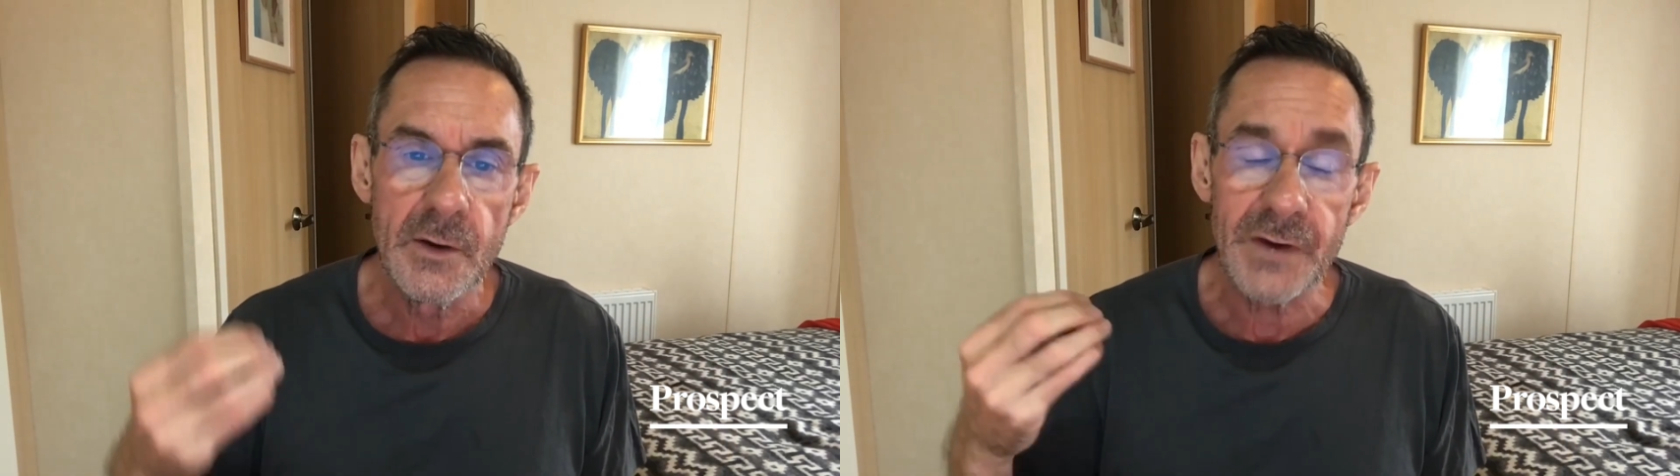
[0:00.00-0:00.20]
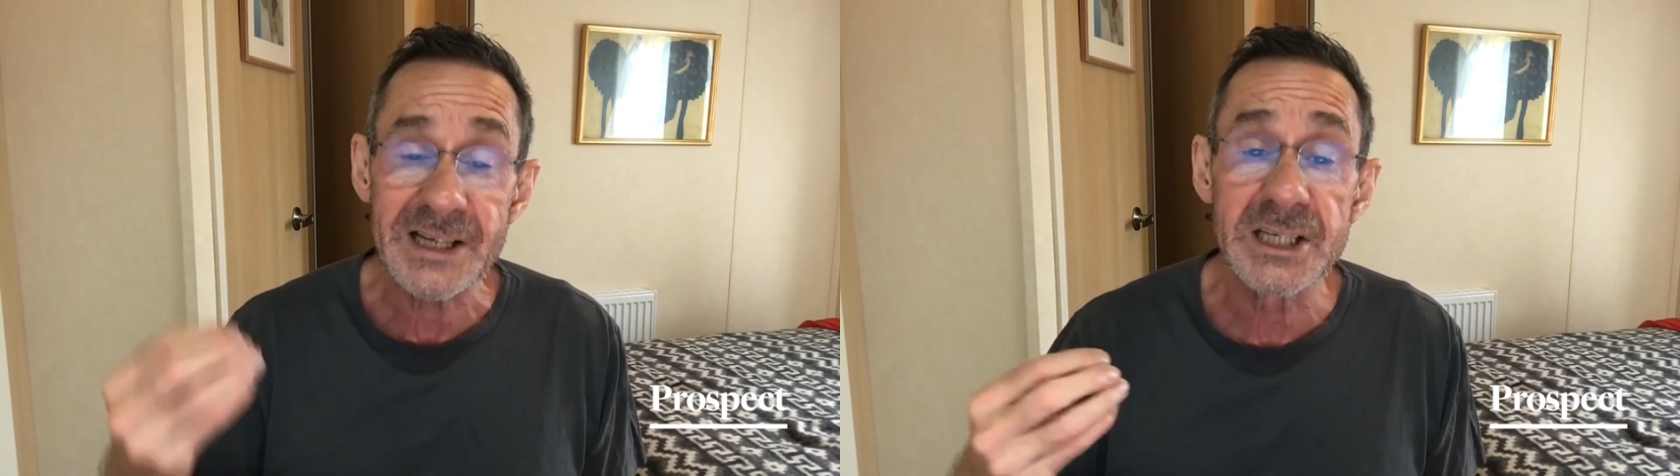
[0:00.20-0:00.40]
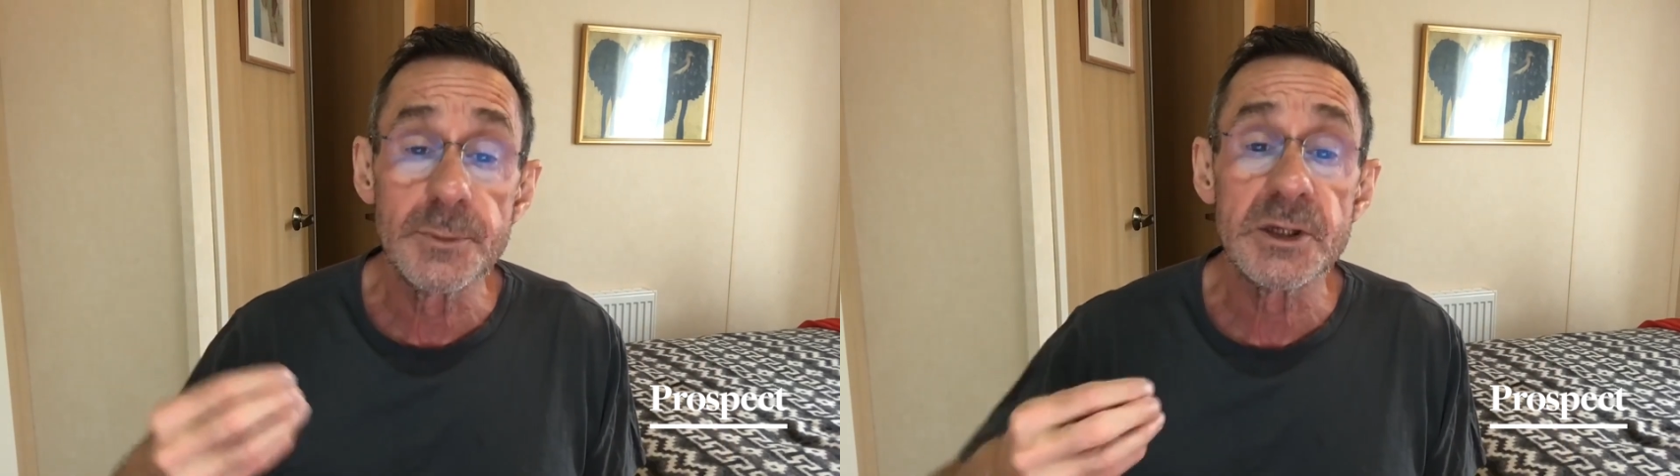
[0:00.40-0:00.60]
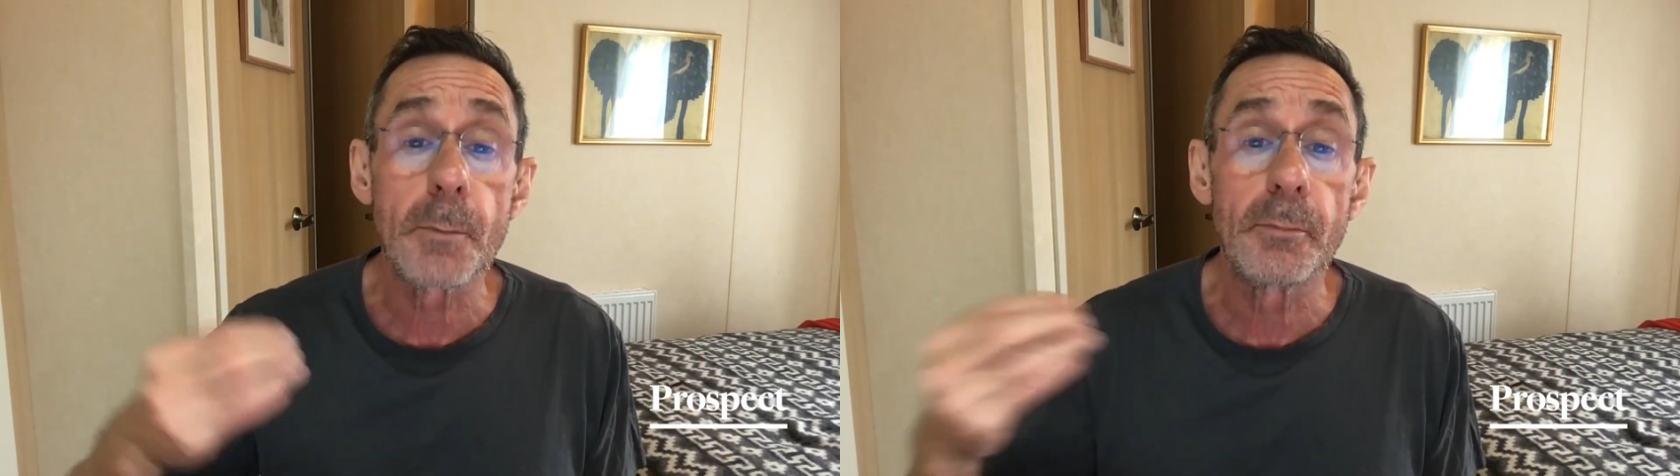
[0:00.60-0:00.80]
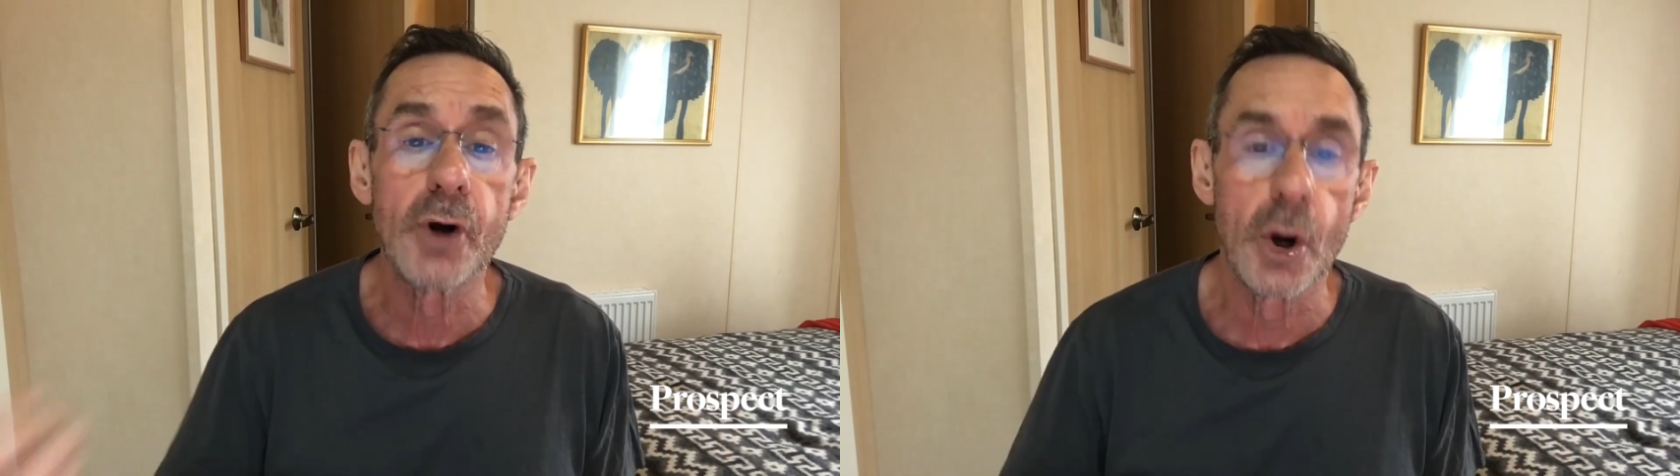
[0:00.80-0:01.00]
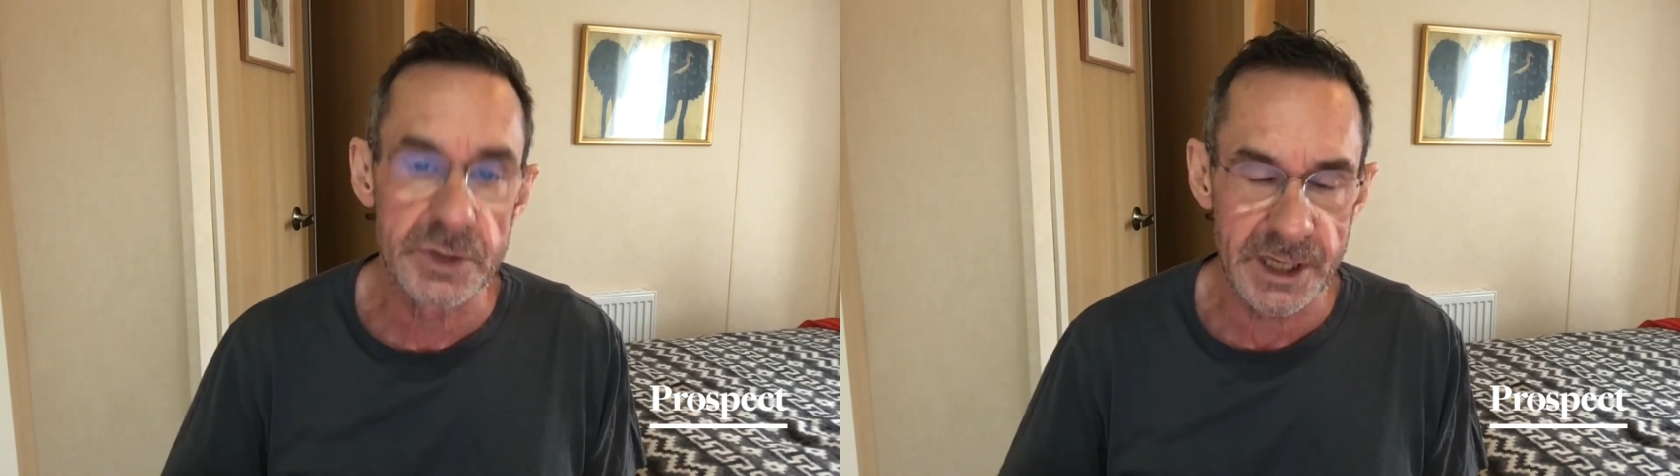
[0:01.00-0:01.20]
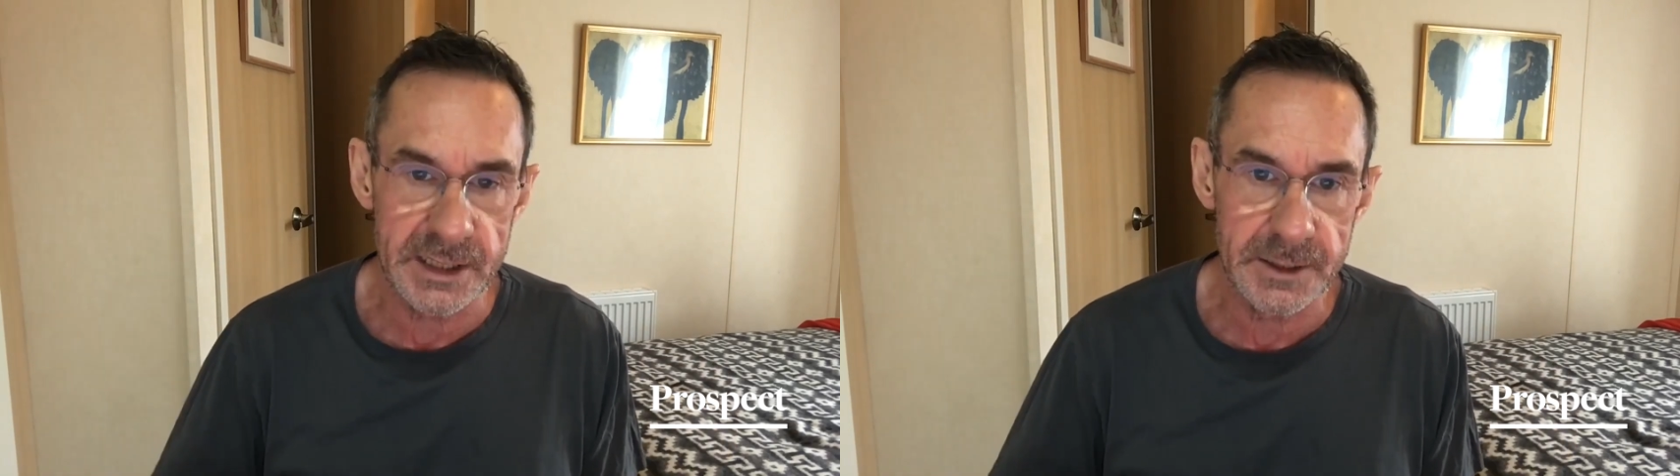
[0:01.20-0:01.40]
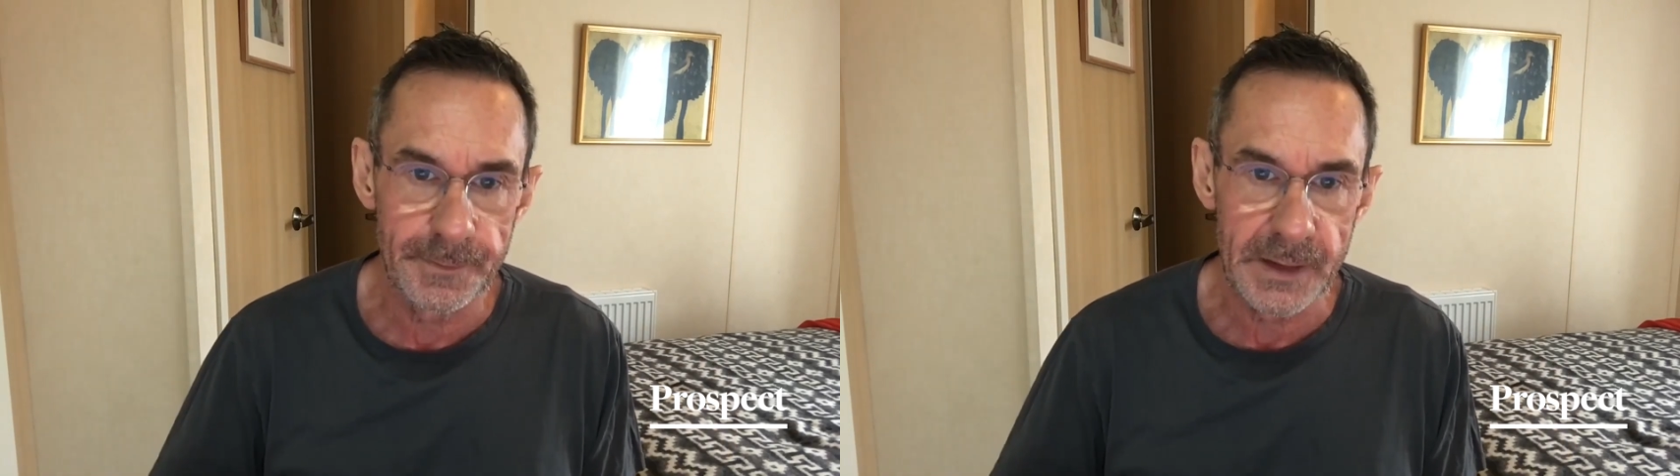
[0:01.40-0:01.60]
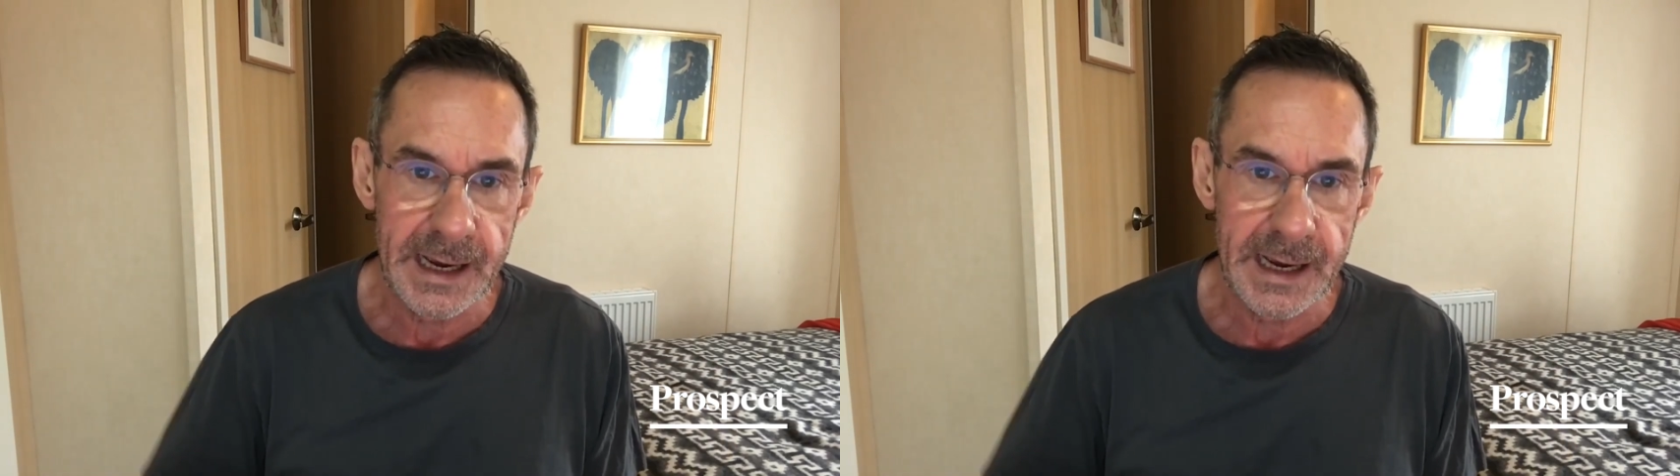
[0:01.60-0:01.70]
fascism is a process.